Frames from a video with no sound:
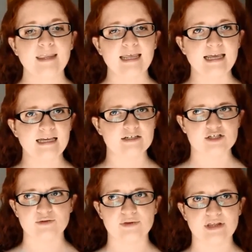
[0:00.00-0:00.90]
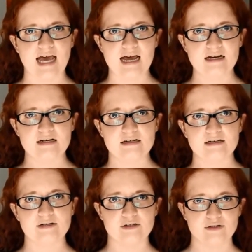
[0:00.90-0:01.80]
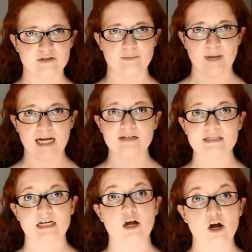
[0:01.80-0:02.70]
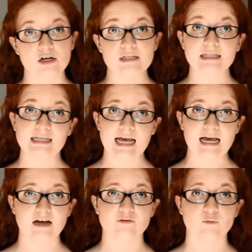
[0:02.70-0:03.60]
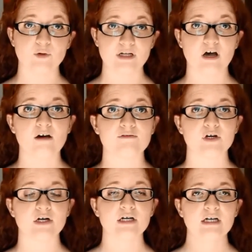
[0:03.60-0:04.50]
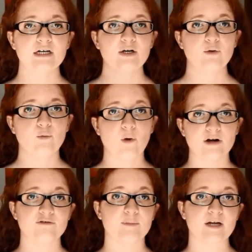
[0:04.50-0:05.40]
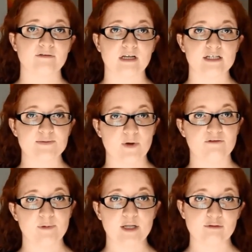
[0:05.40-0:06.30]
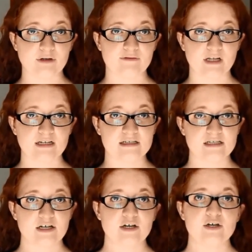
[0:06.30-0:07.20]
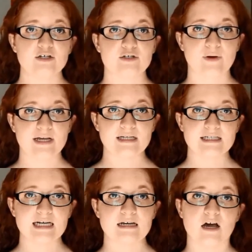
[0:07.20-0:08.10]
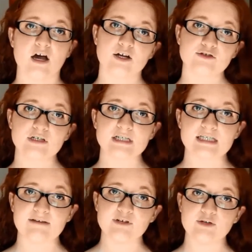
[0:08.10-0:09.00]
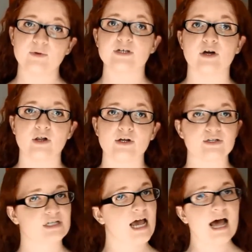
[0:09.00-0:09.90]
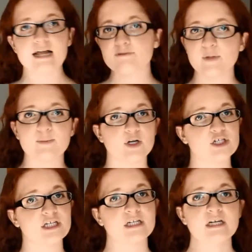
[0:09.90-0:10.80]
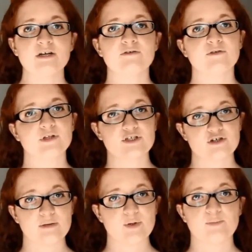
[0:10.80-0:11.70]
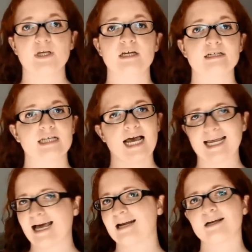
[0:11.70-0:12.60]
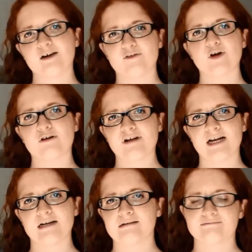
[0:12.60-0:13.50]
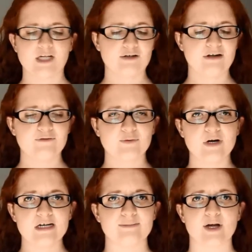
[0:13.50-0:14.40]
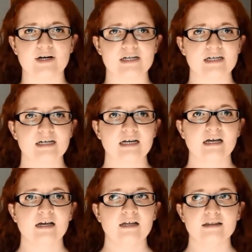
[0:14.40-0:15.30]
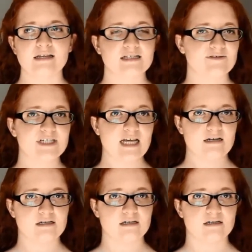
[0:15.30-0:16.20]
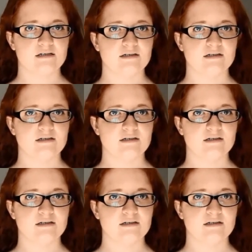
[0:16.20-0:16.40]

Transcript: And so that, the miles I currently have would cover one of my flights, one of my three flights. So I can take $171 out of my budget for this trip because I got it covered already. I don't have to worry about it. That's fantastic.